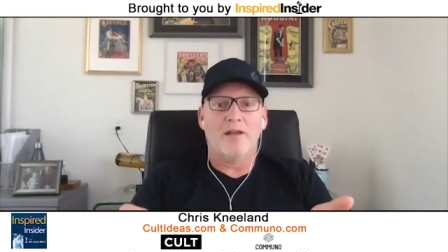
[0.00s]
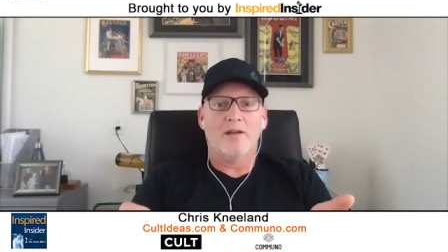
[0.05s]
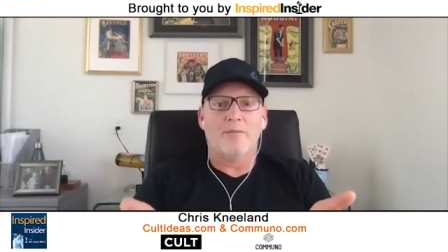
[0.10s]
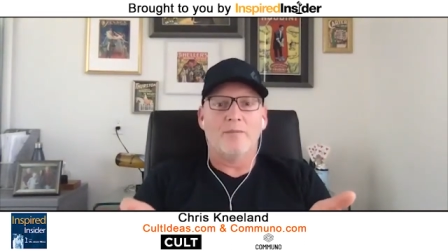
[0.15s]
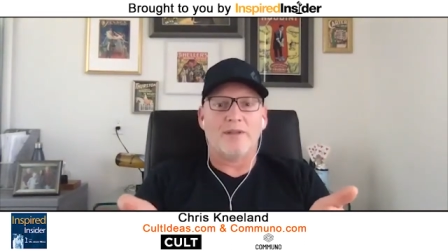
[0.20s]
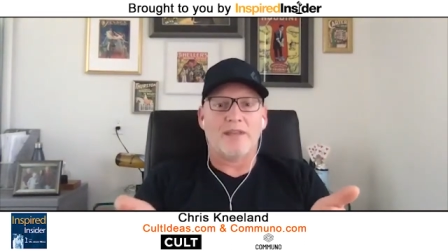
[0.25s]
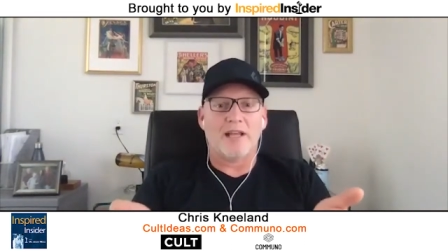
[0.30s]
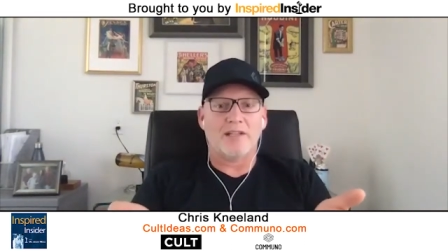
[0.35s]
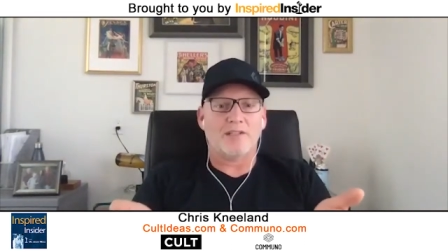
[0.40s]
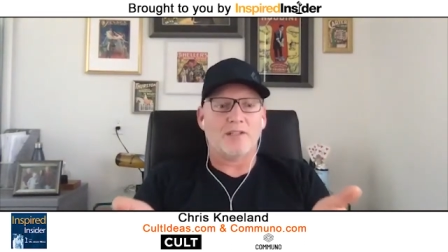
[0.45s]

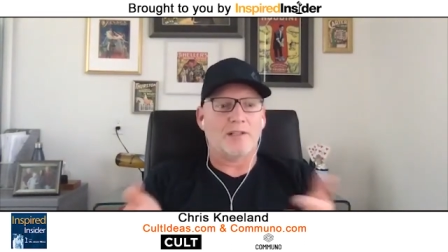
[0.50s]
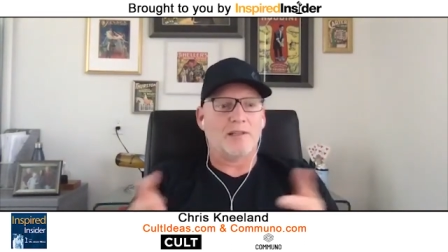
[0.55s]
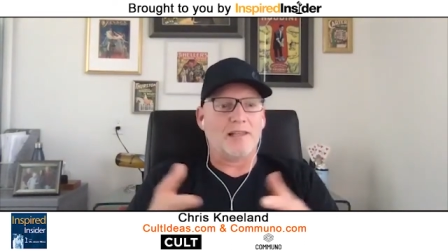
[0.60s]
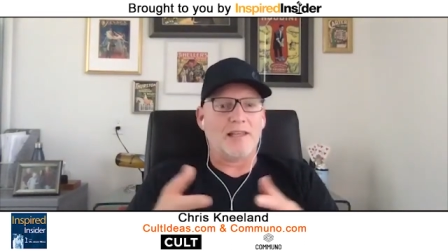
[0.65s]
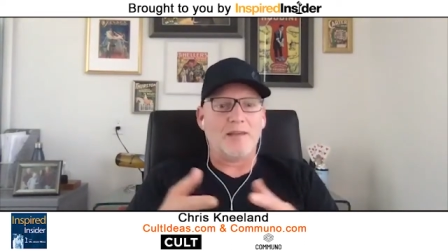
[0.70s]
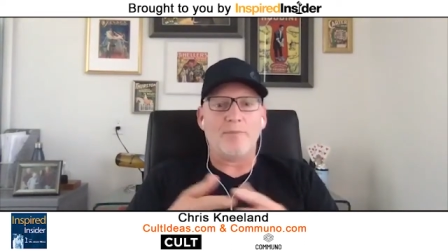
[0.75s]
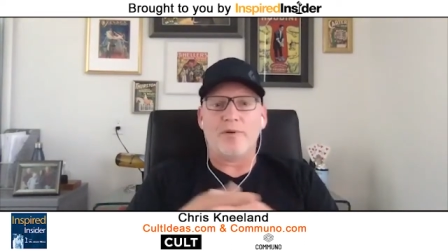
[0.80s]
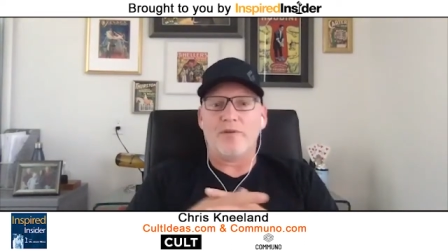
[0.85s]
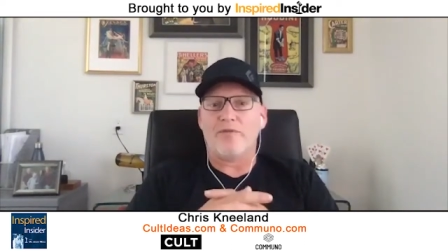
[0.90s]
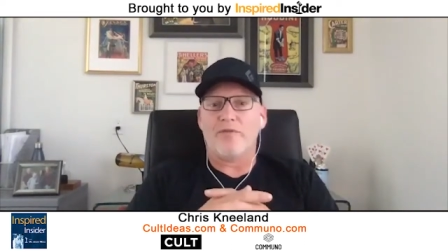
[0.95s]
but that's a
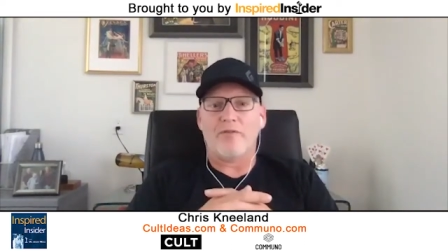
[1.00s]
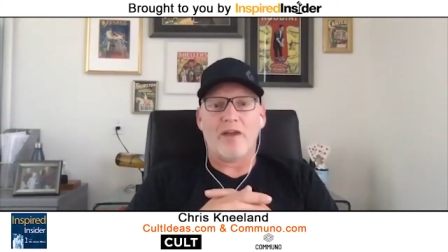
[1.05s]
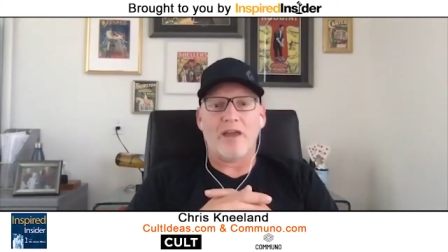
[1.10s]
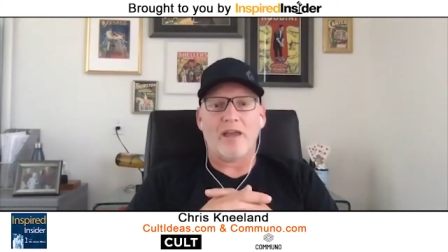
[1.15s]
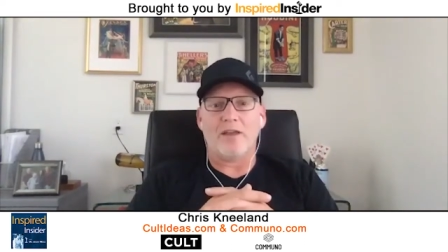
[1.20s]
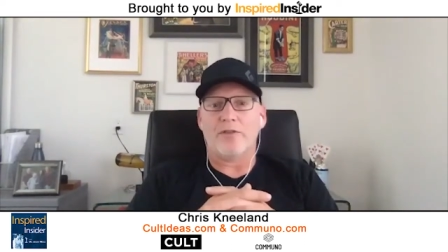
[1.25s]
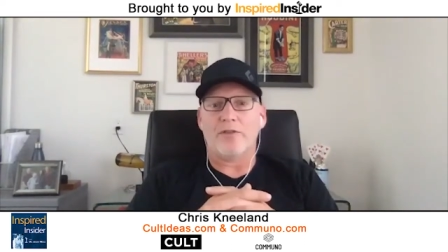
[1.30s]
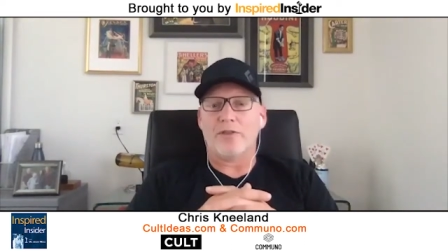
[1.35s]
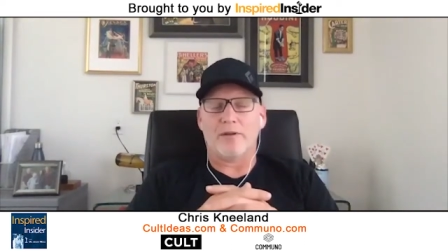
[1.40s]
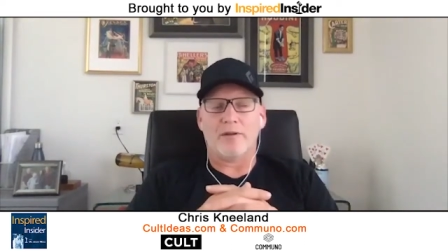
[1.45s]
leap of
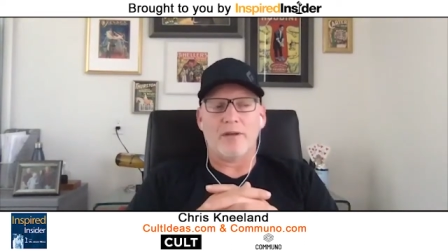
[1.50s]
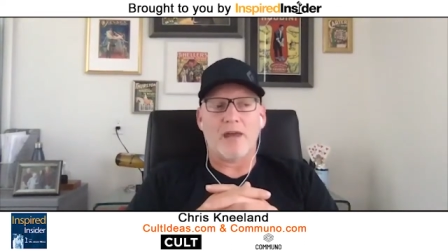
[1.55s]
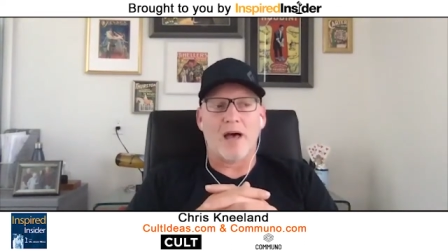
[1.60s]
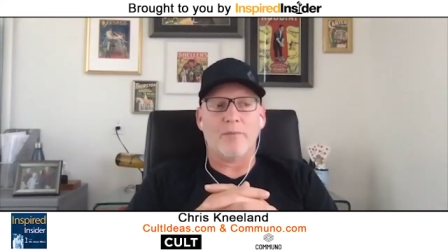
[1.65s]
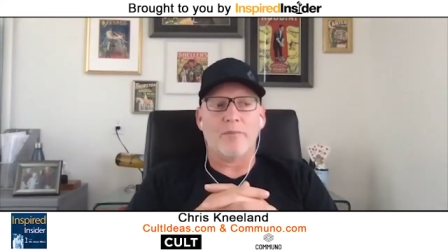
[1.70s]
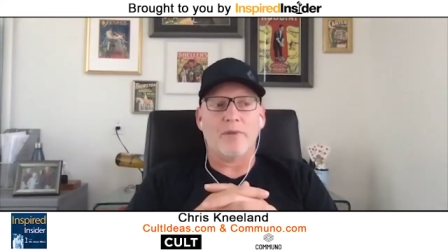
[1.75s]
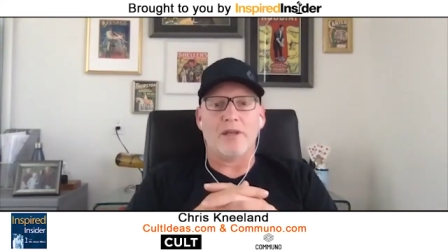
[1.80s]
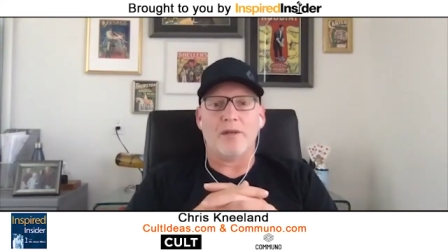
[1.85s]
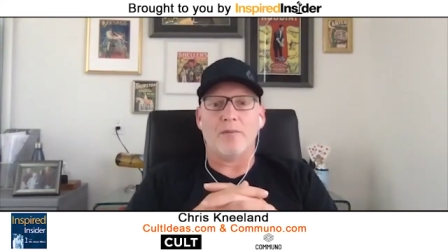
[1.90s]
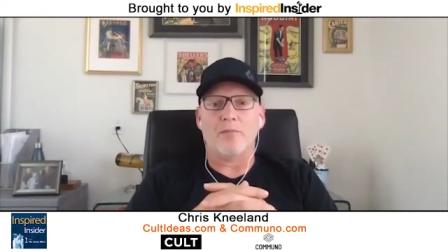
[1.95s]
faith that
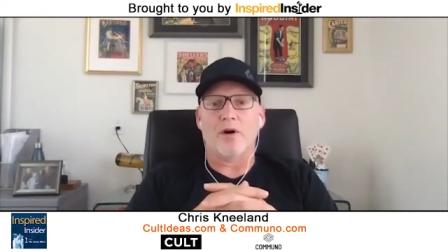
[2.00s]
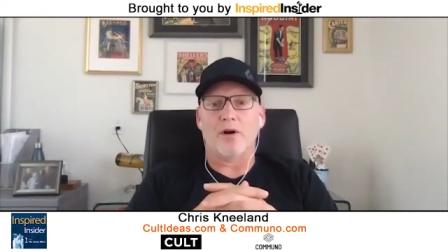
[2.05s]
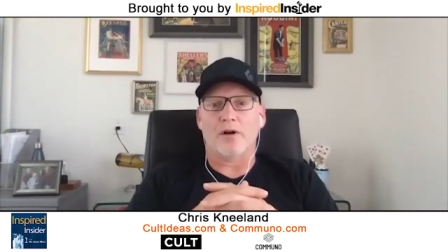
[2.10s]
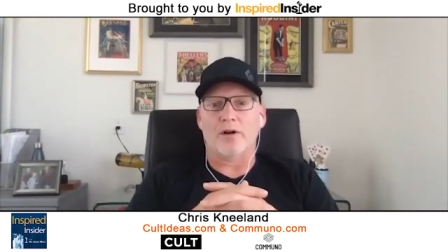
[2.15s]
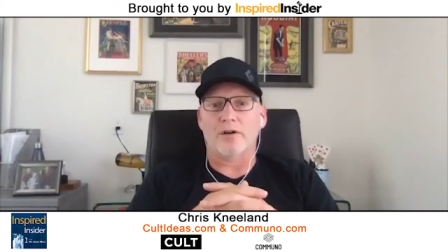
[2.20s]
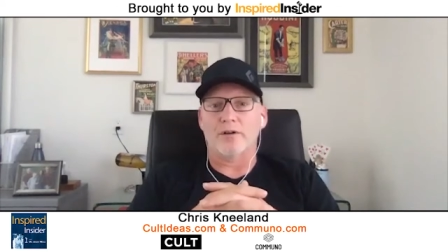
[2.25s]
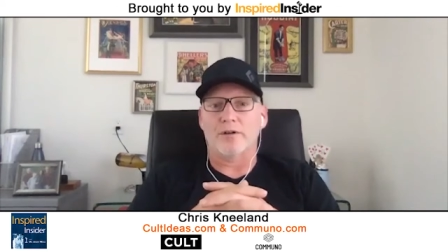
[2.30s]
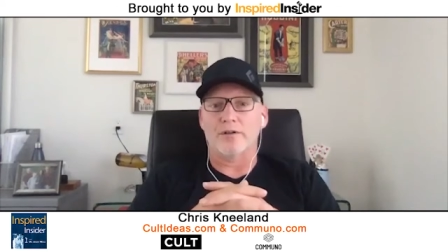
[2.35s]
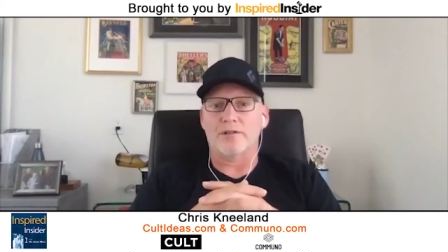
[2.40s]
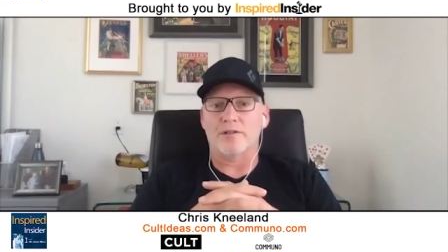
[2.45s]
not many
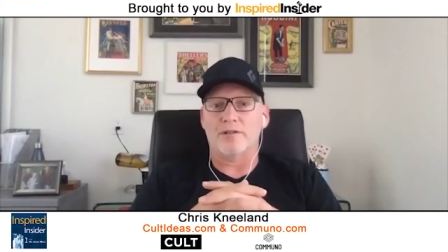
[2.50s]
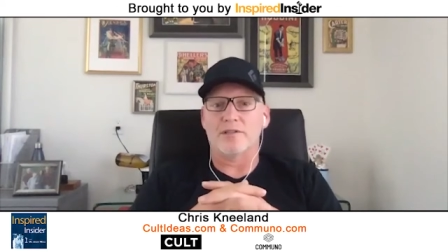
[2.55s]
marketers and